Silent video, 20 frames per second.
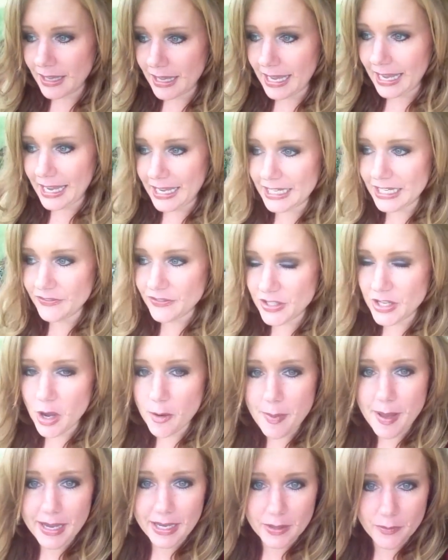and if you
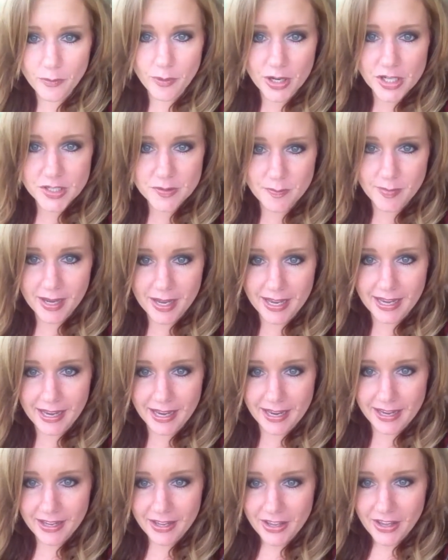go back and watch
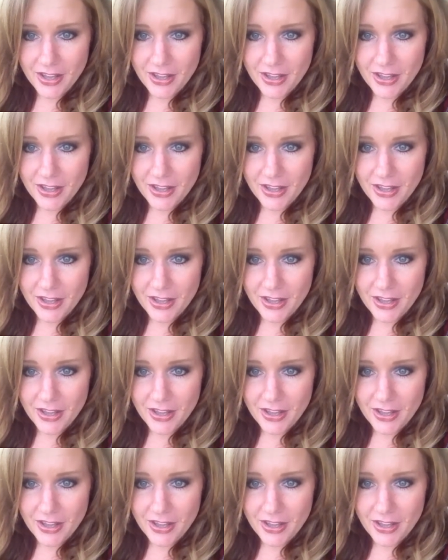my